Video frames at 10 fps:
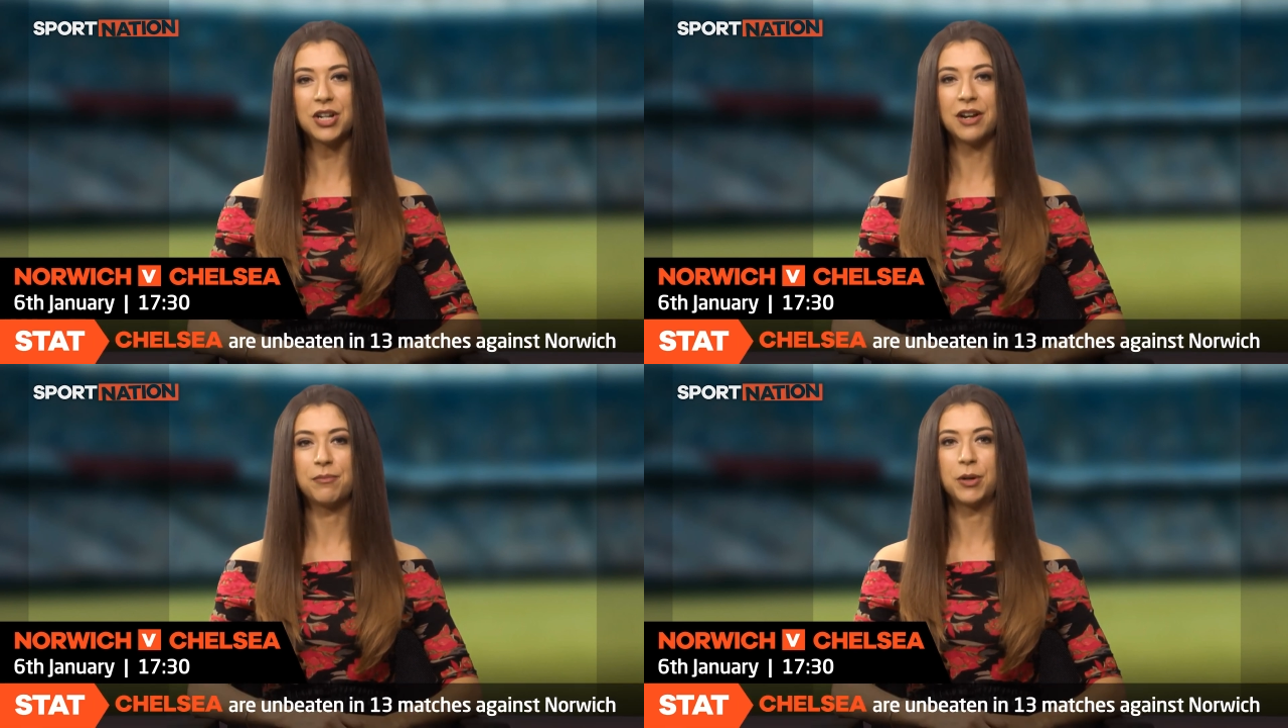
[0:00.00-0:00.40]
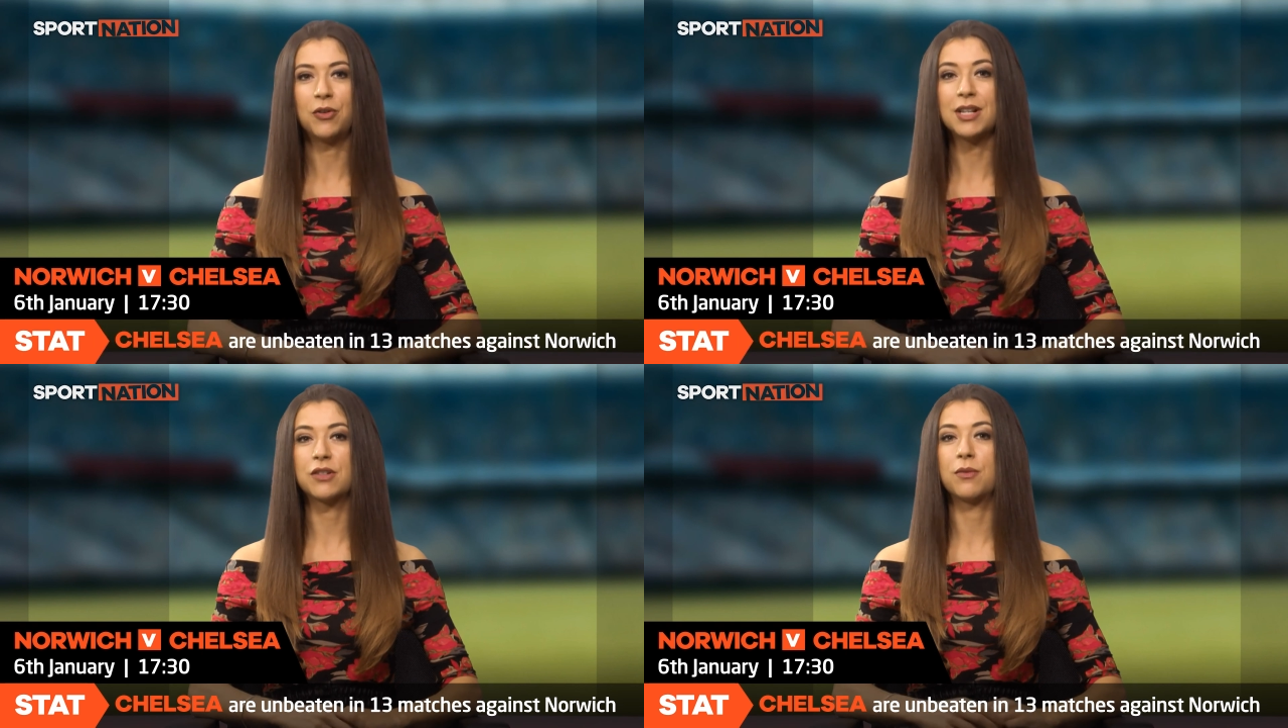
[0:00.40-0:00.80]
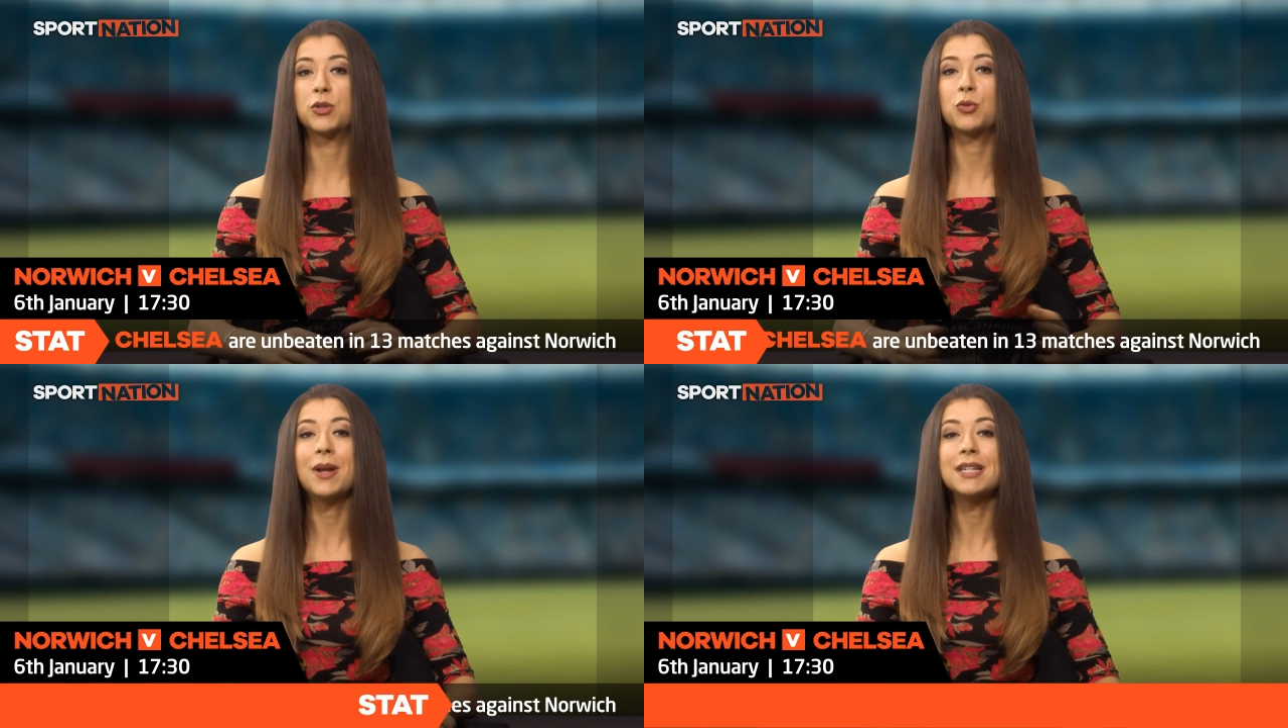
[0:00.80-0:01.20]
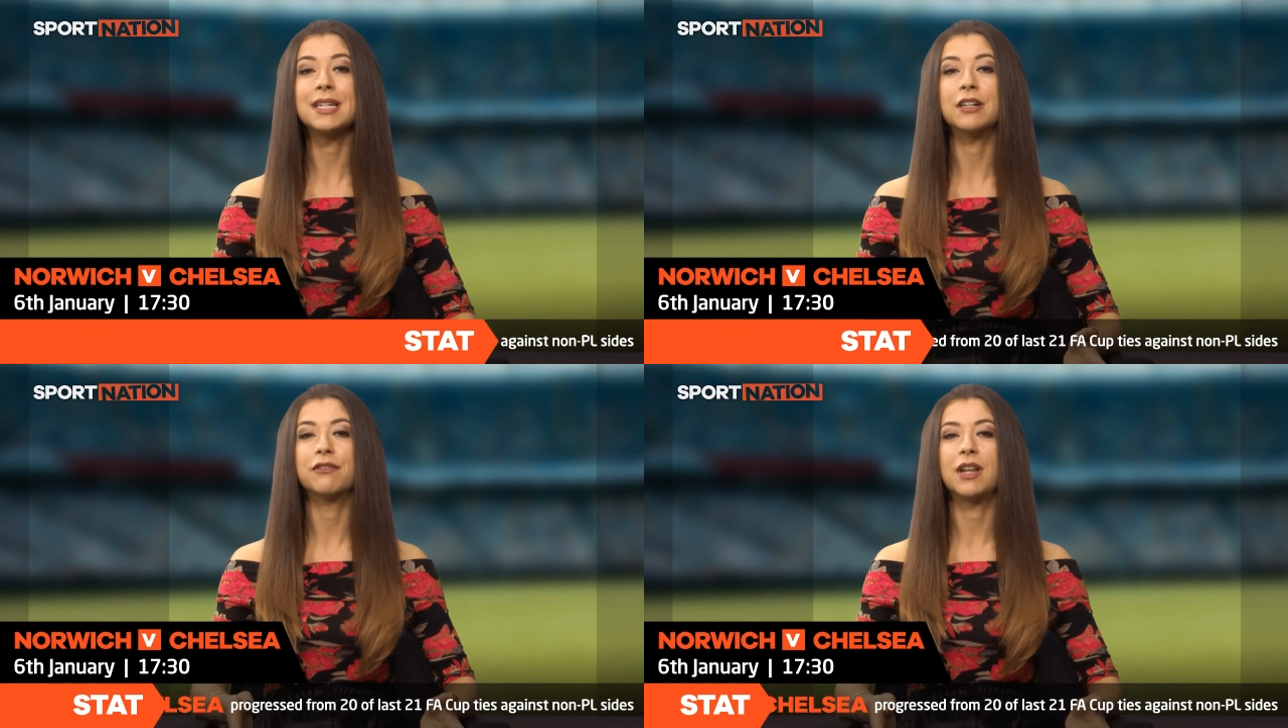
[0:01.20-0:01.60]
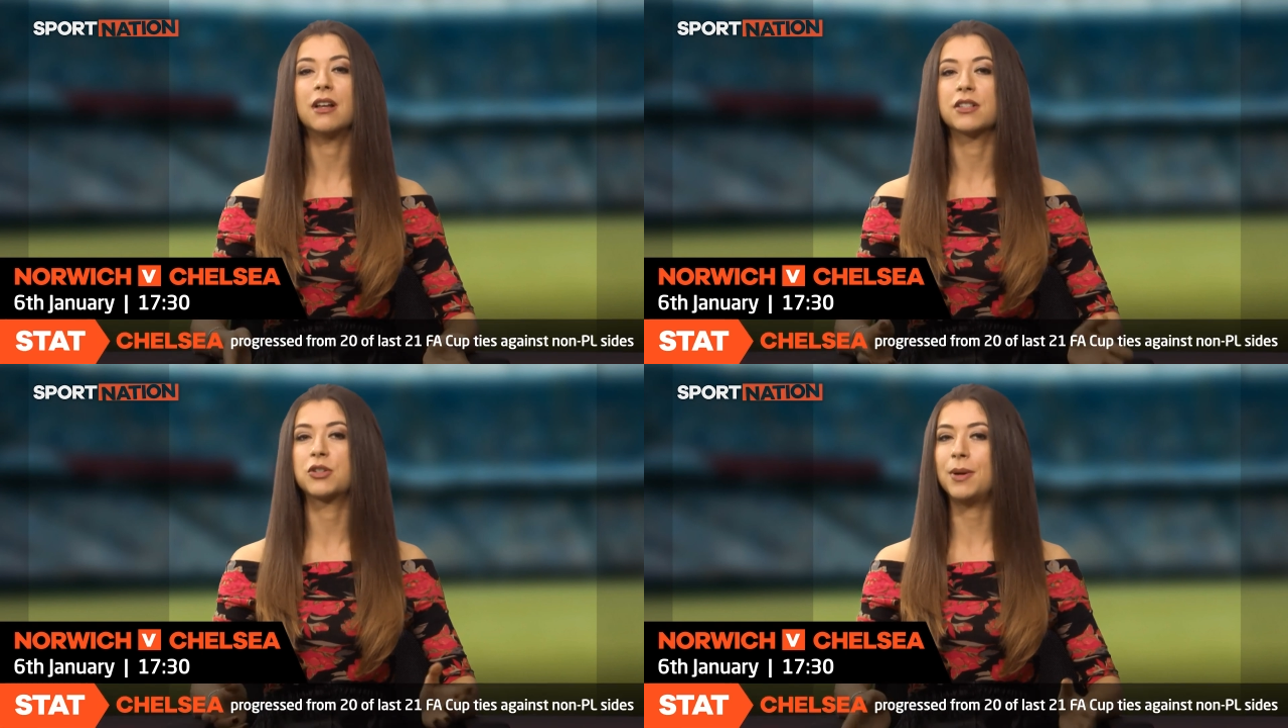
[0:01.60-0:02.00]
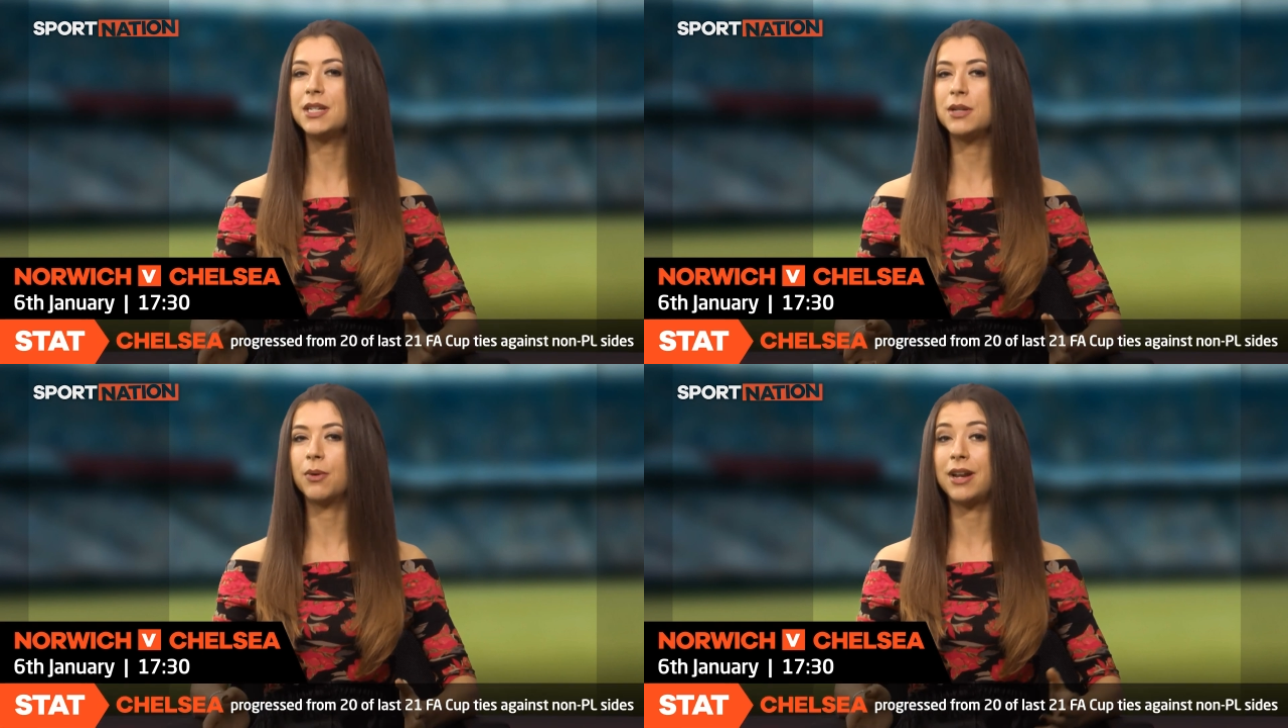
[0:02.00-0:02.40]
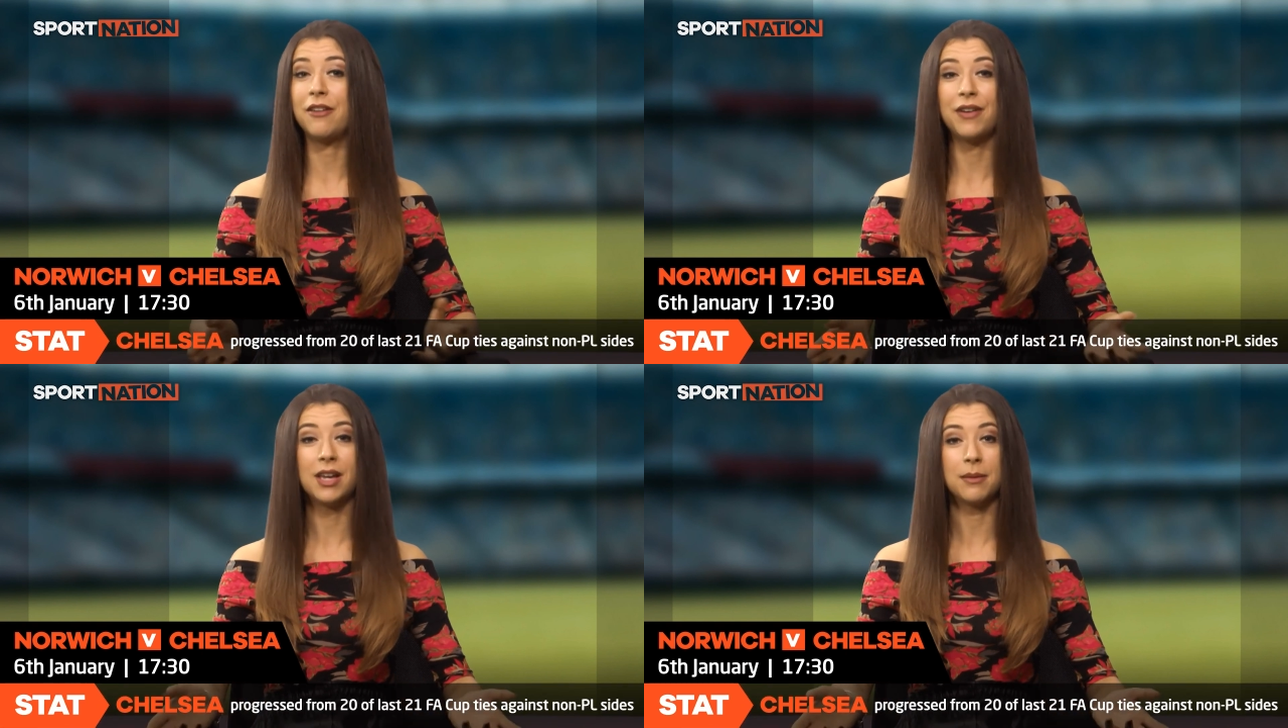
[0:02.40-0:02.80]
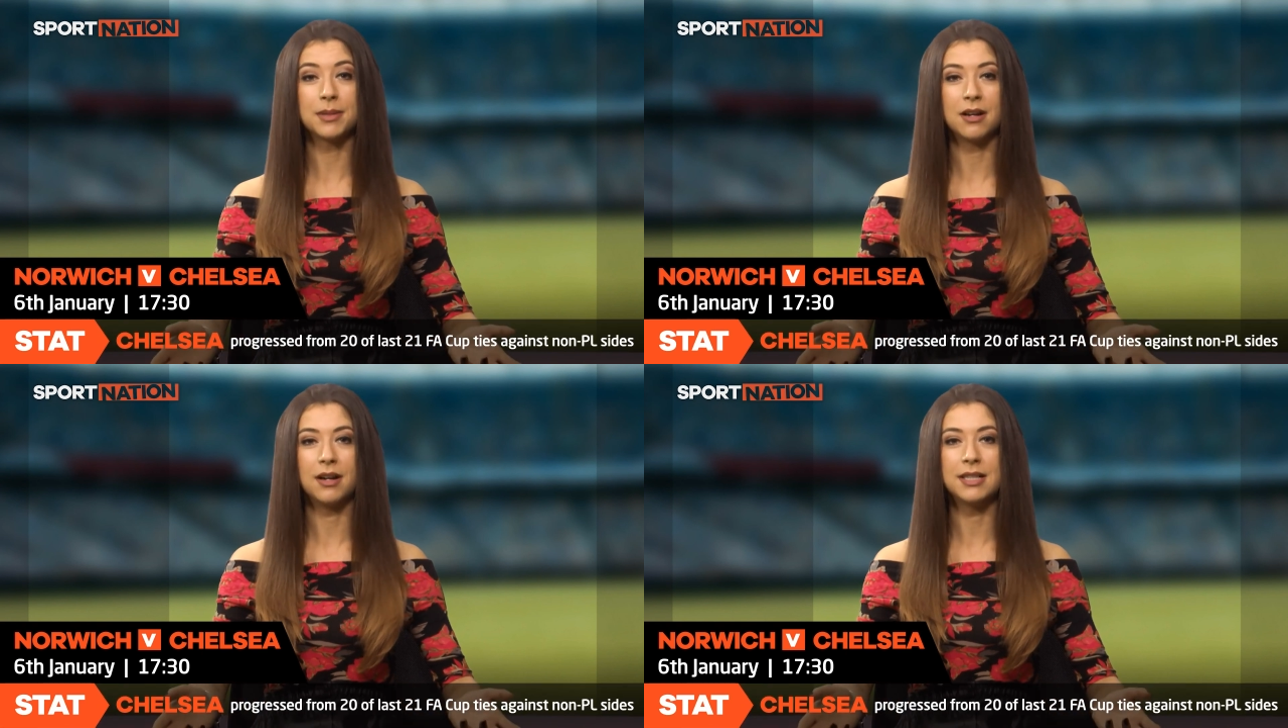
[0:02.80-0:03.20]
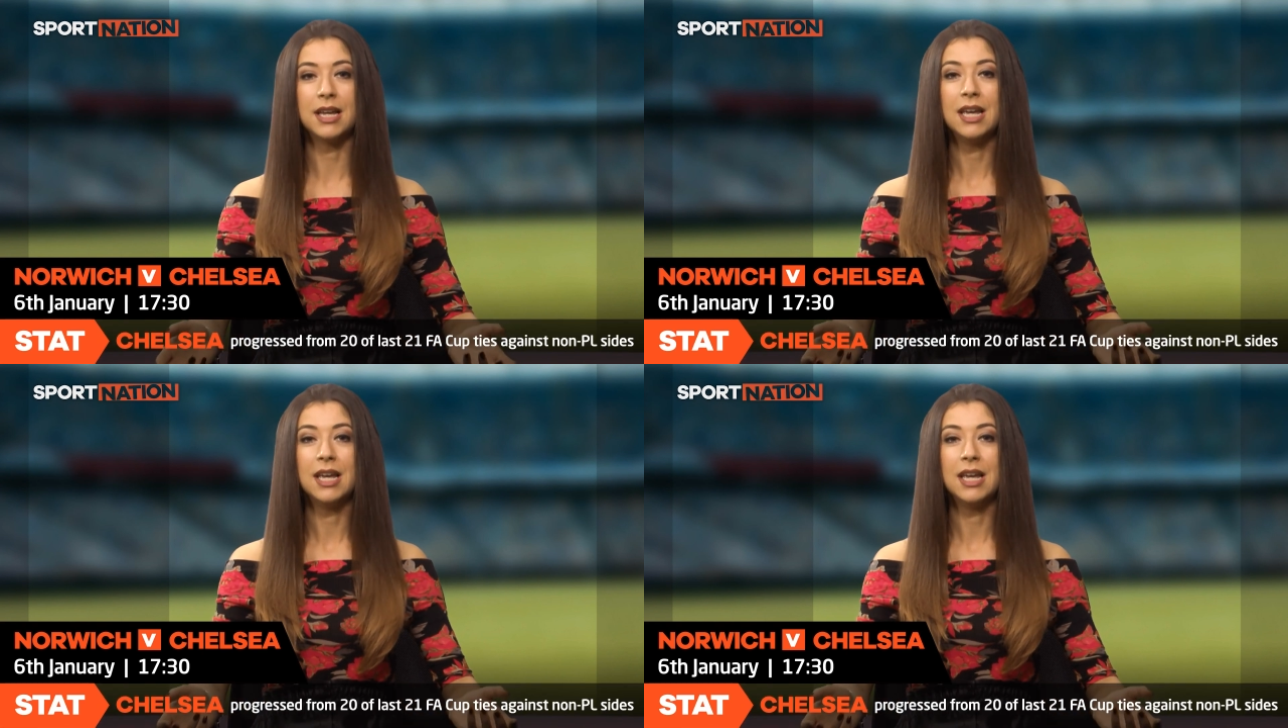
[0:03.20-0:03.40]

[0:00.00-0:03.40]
and have progressed from 20 of their last 21 FA Cup ties